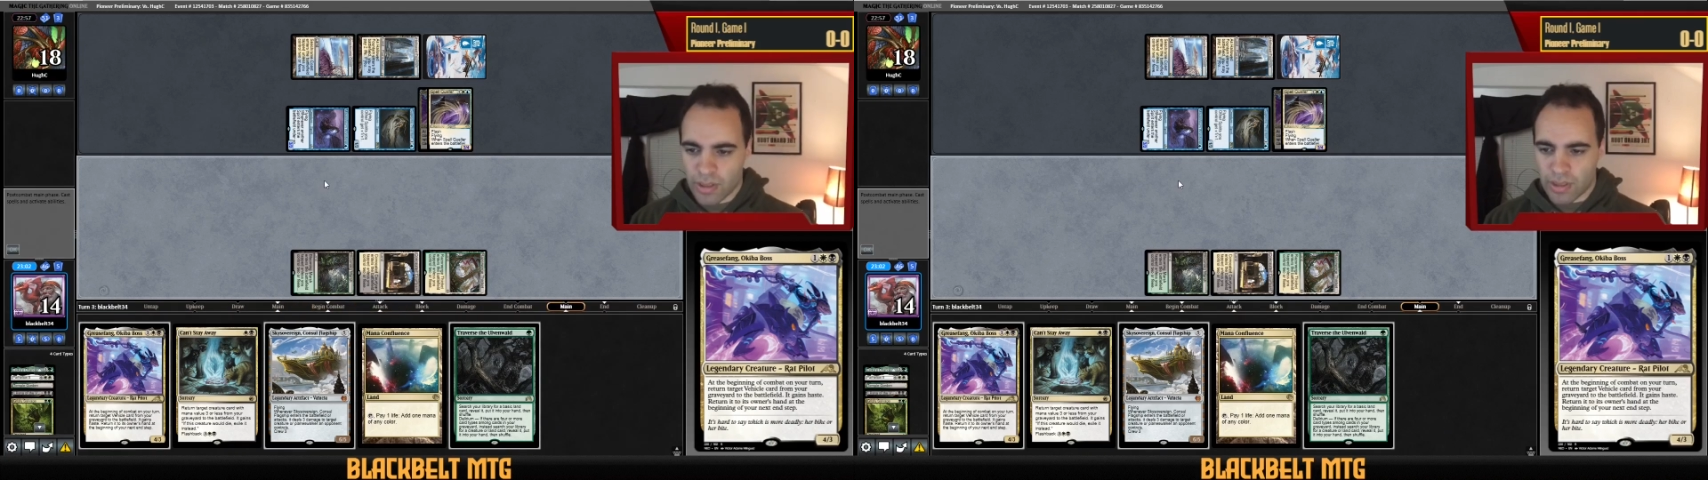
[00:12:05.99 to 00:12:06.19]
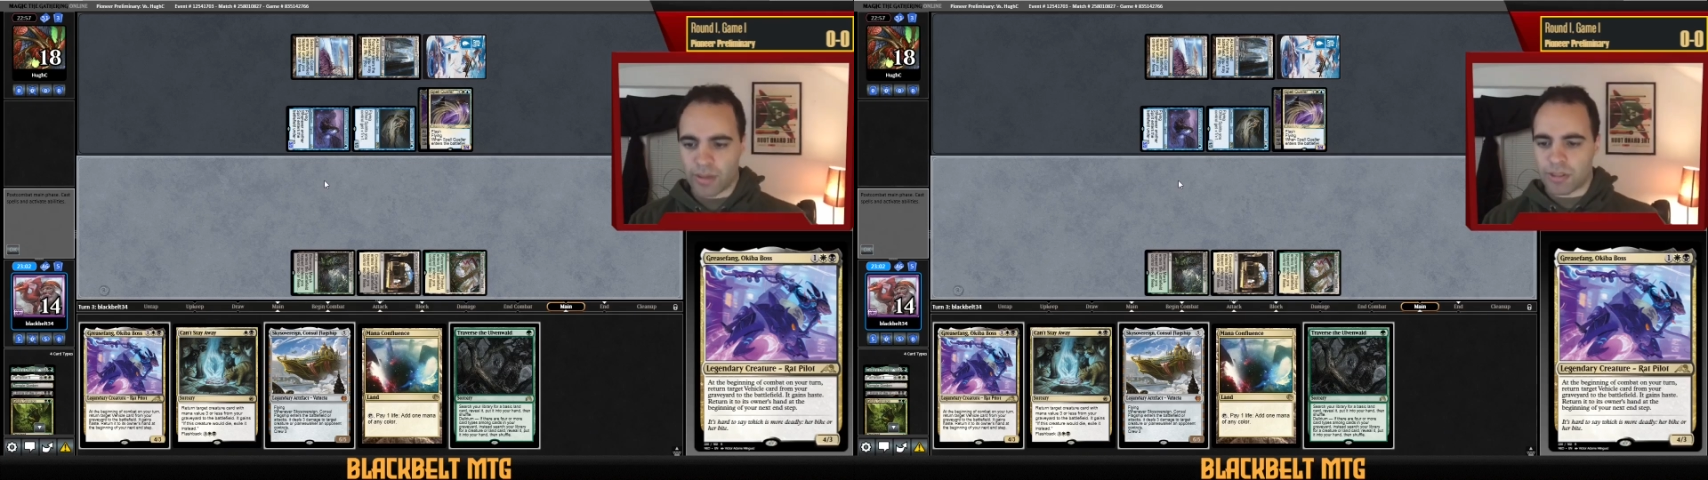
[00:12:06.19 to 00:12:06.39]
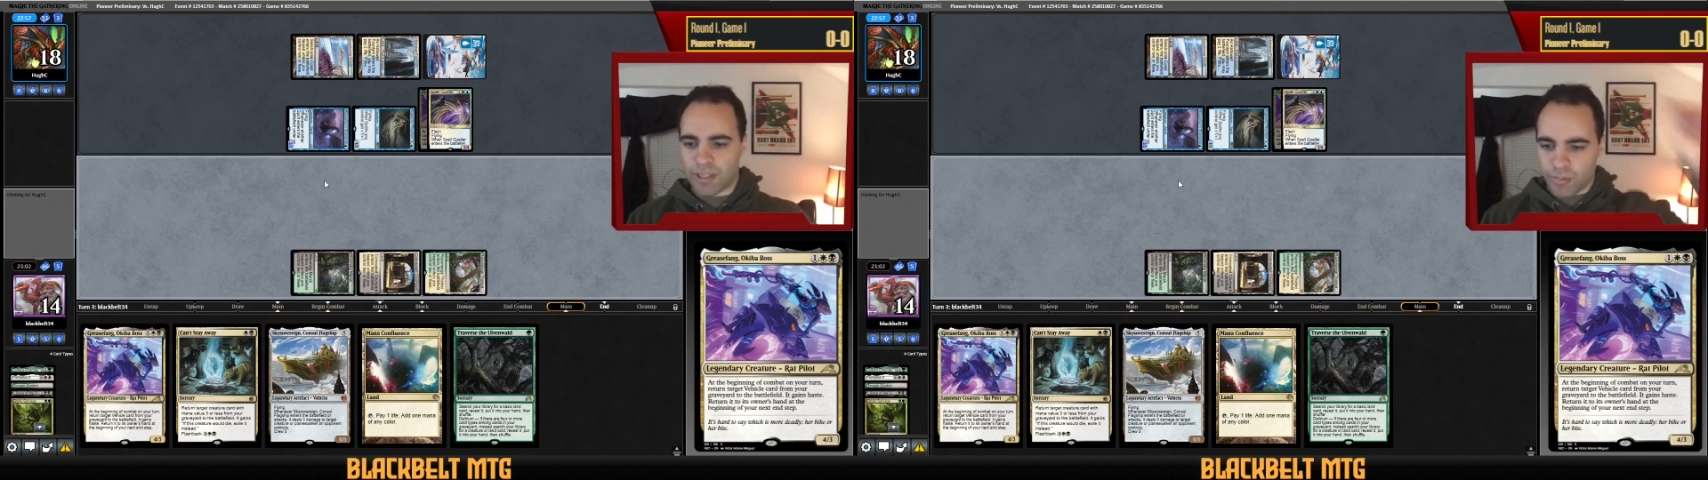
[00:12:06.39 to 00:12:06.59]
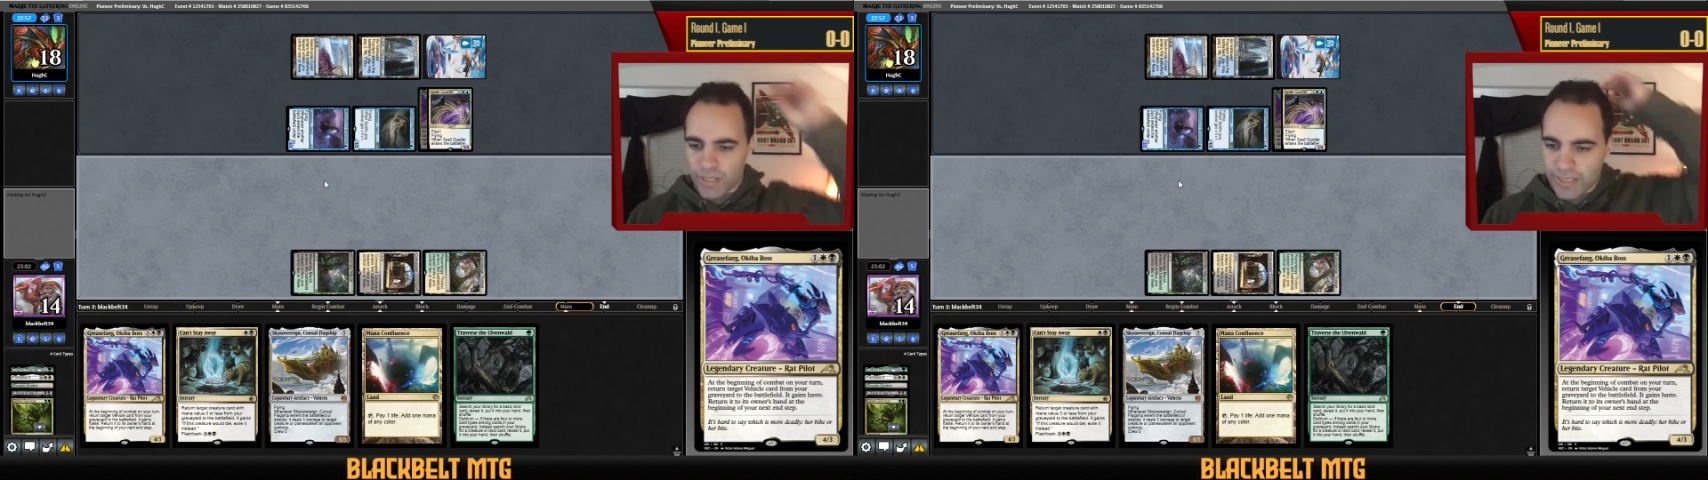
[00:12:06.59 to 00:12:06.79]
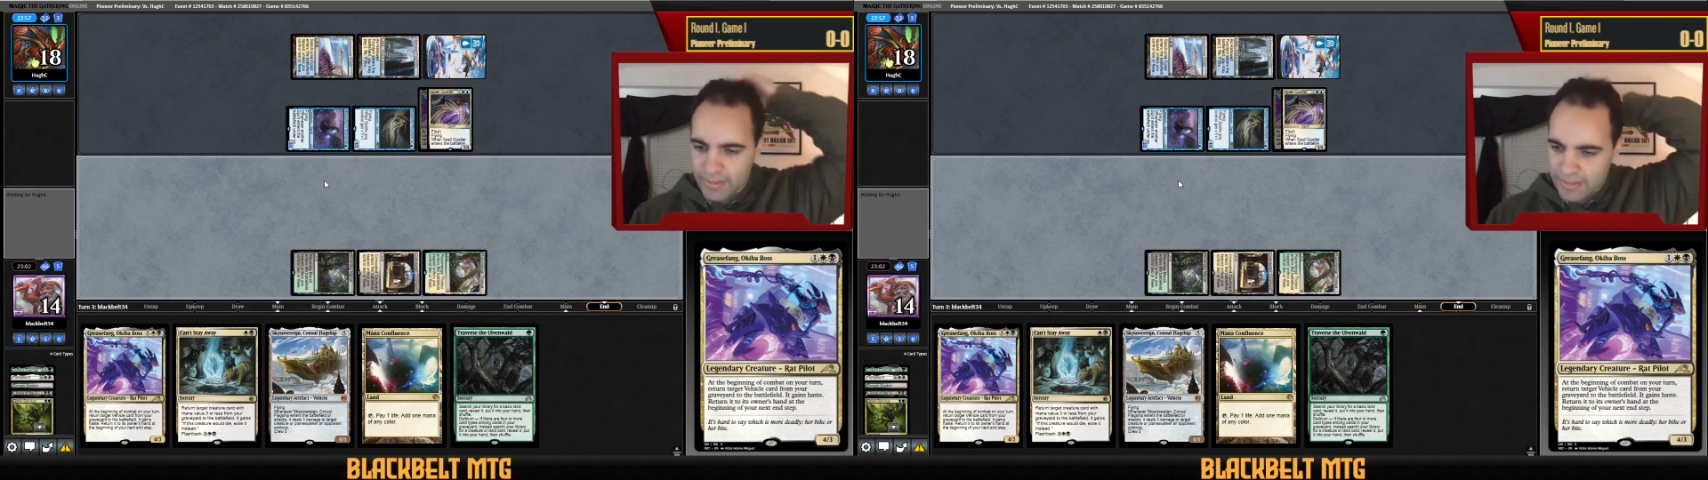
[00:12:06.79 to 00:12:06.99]
No, I wish I had a
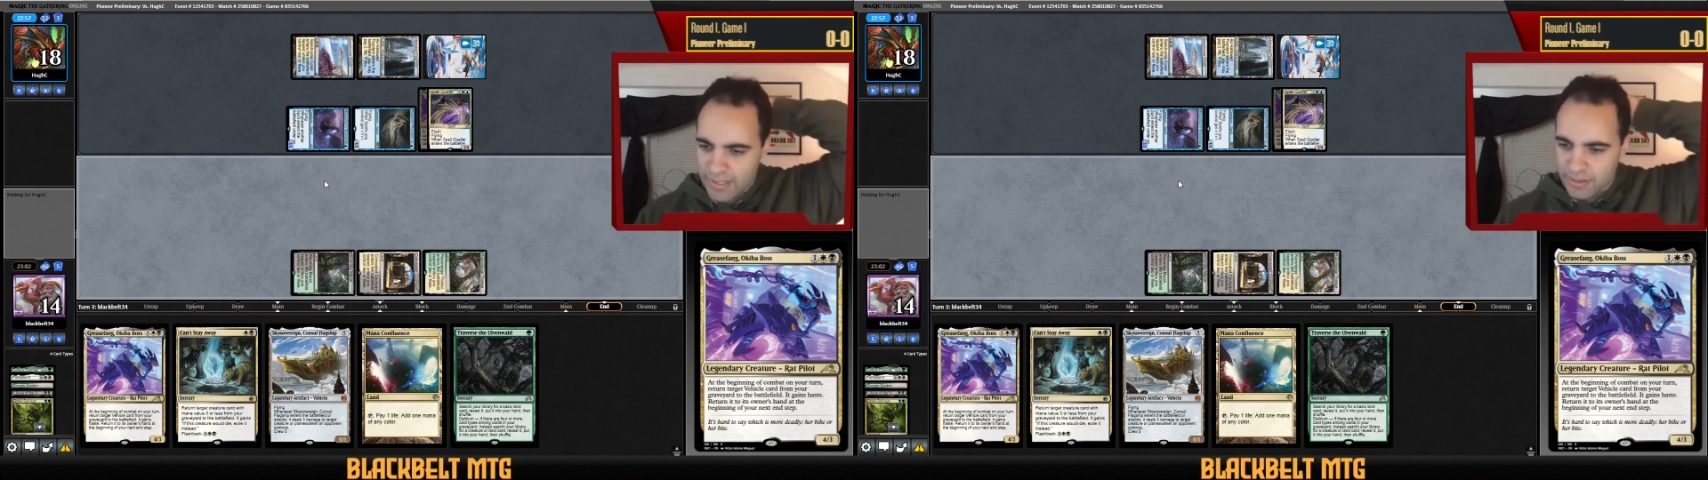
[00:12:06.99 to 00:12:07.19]
way to get the Sky